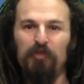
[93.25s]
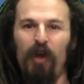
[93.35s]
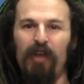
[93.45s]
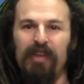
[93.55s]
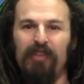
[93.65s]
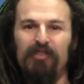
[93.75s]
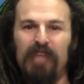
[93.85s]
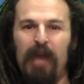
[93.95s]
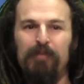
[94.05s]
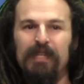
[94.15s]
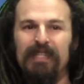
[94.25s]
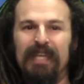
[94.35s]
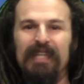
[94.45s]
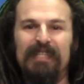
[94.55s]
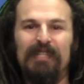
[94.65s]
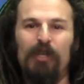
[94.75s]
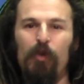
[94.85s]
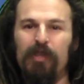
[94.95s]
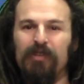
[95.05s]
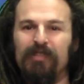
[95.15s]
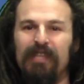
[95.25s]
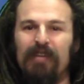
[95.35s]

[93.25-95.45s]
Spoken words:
for all the other Japanese kittens to go eat their